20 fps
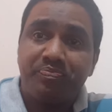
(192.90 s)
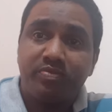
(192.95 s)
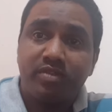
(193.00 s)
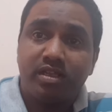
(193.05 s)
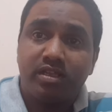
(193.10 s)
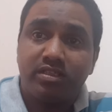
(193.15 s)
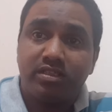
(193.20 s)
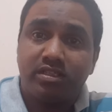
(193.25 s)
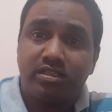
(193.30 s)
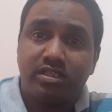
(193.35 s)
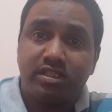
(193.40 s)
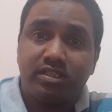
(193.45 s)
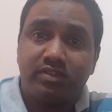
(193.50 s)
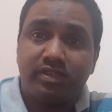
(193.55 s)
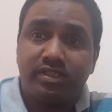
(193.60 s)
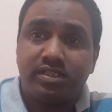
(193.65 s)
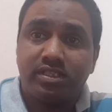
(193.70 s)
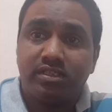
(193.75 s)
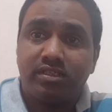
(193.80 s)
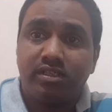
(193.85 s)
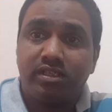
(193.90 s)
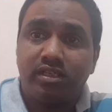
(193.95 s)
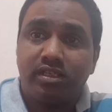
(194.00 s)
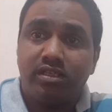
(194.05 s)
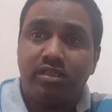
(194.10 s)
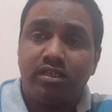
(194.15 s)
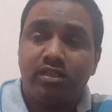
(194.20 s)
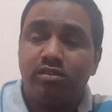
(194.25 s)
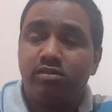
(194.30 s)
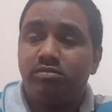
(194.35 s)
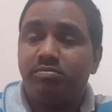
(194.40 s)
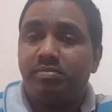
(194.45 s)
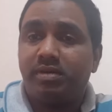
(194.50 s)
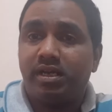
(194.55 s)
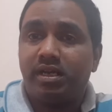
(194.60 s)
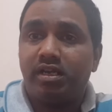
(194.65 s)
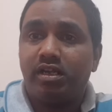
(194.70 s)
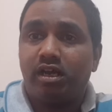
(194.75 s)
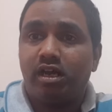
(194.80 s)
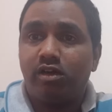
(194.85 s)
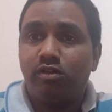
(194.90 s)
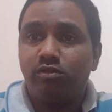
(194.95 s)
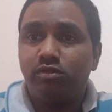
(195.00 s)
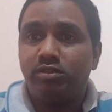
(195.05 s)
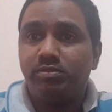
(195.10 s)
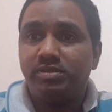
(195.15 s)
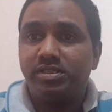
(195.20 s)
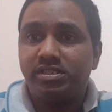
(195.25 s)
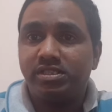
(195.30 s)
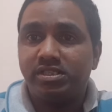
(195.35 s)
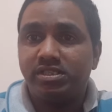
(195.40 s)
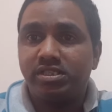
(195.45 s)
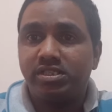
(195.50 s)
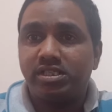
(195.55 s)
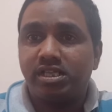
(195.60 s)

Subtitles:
the situation now, how the businesses